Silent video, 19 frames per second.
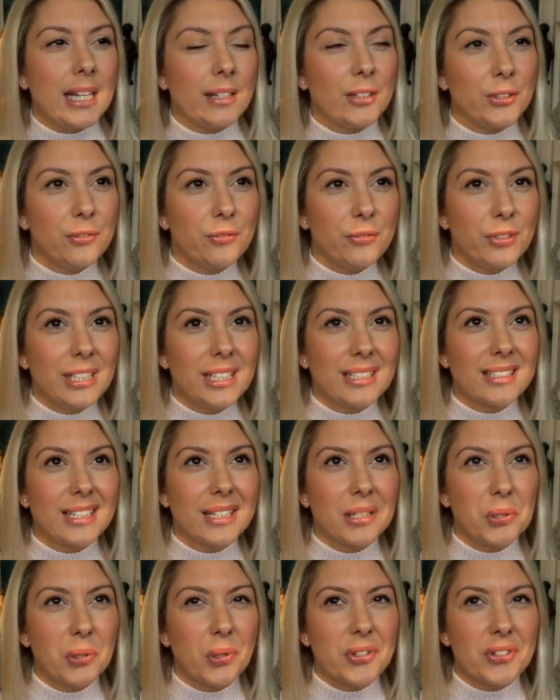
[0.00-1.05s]
it, you feel it
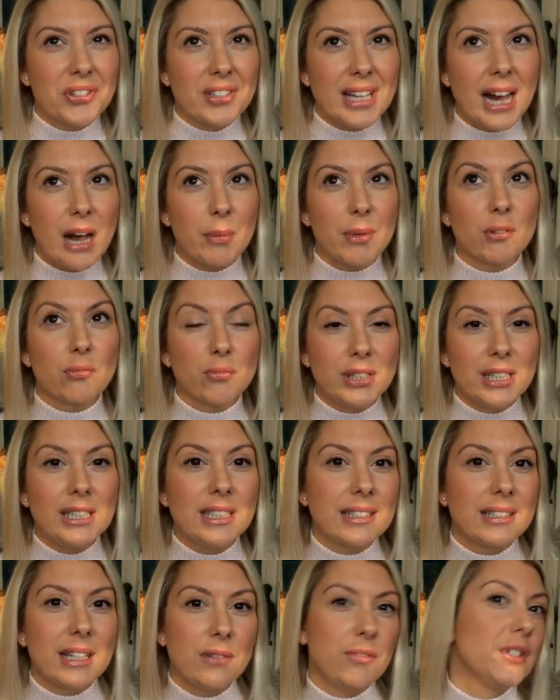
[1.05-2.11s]
tingle on the scalp. It
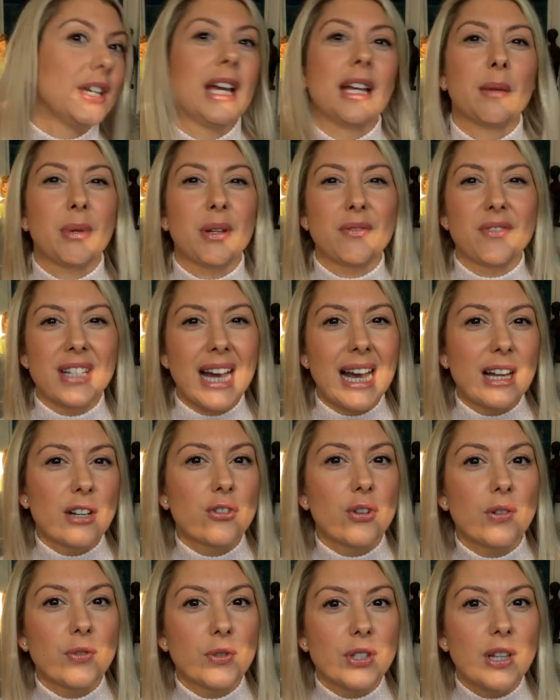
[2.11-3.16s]
really, say if you're getting a bit of
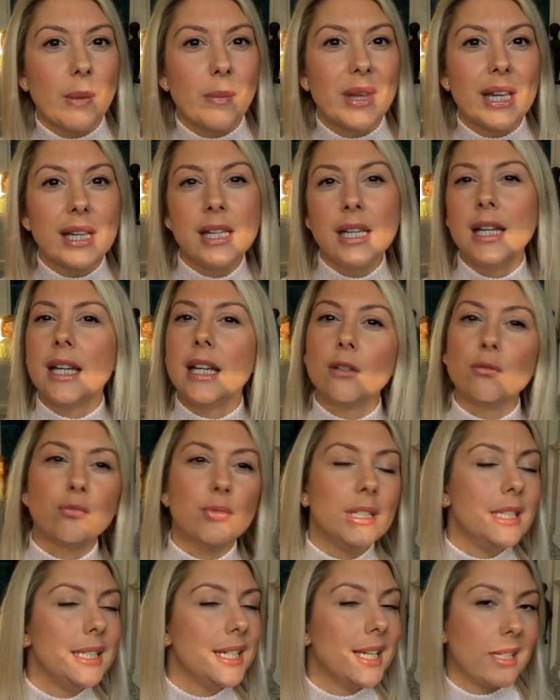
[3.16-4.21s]
dandruff or something, it
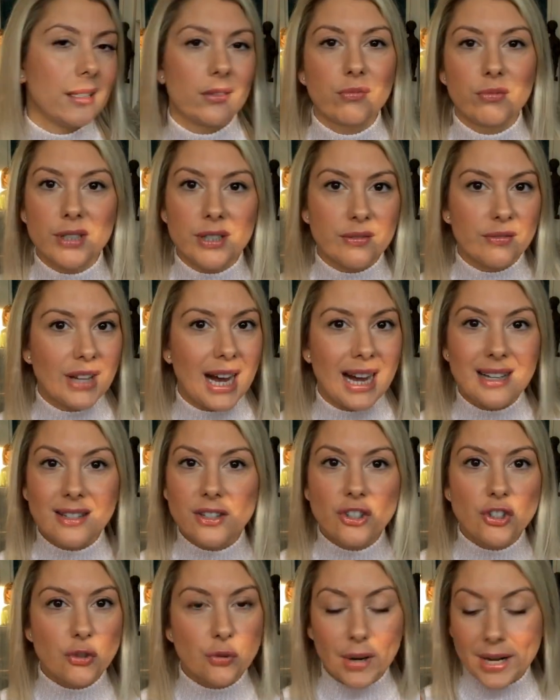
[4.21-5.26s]
really gets rid of that
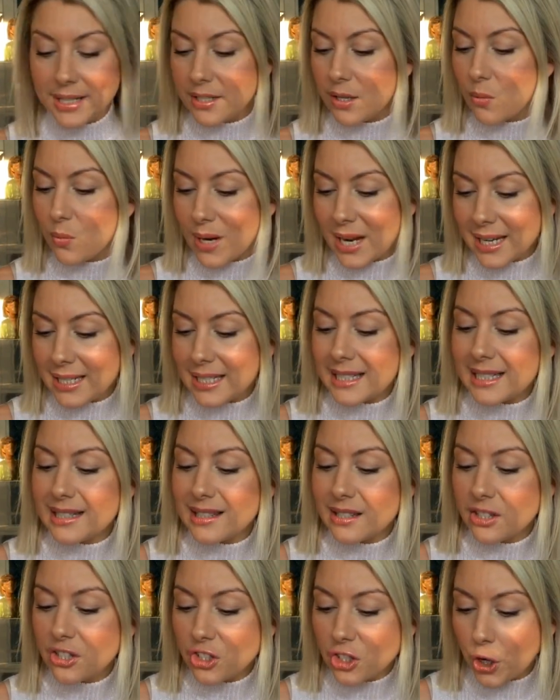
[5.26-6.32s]
straight away. It
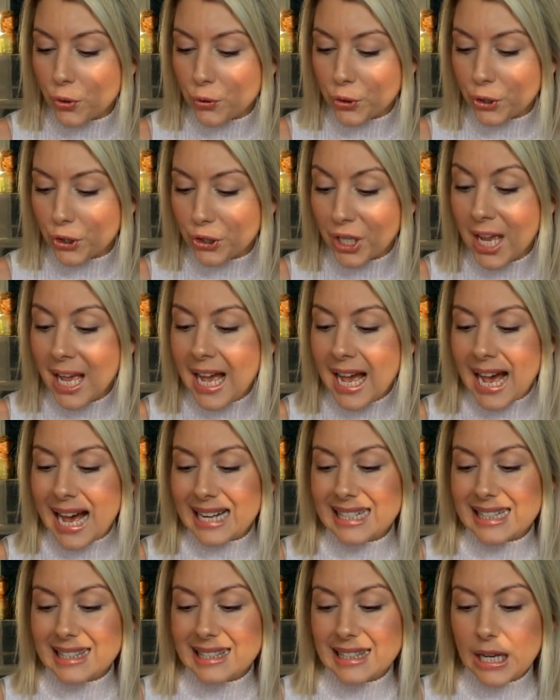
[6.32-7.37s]
is so good.
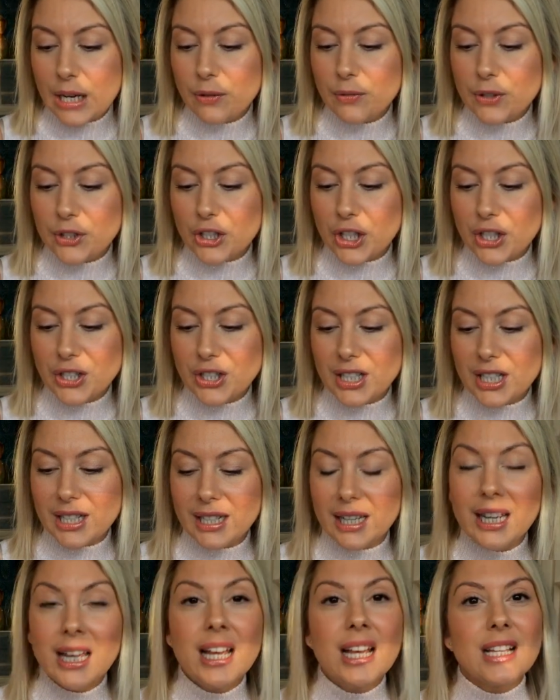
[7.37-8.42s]
And it's
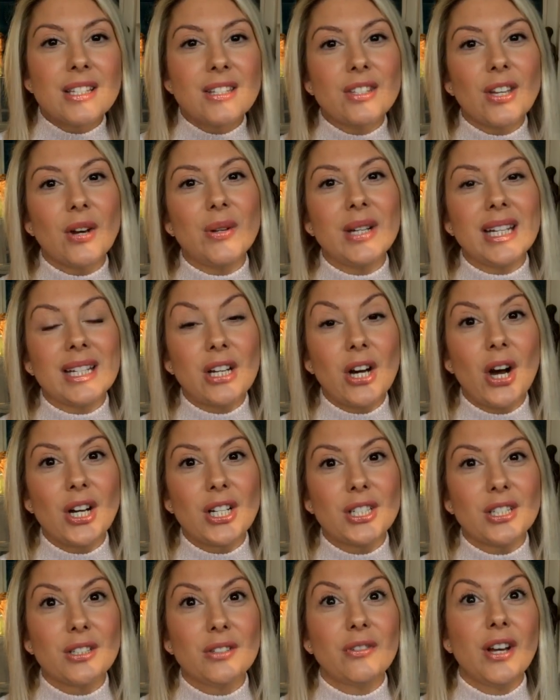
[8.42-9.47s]
self-adjusting, so it
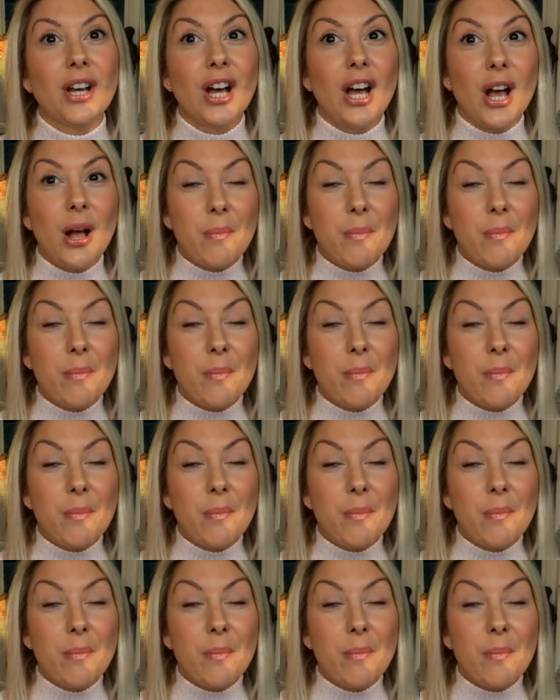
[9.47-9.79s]
kind of